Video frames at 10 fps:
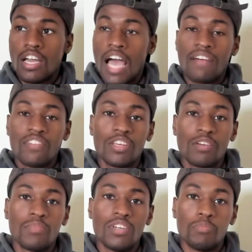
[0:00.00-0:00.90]
Having
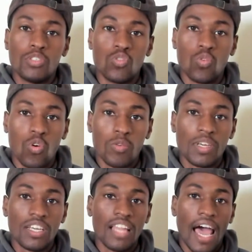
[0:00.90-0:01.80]
them absorbed
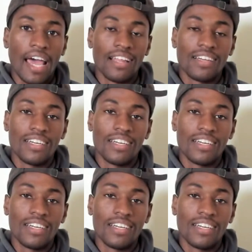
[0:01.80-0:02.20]
in that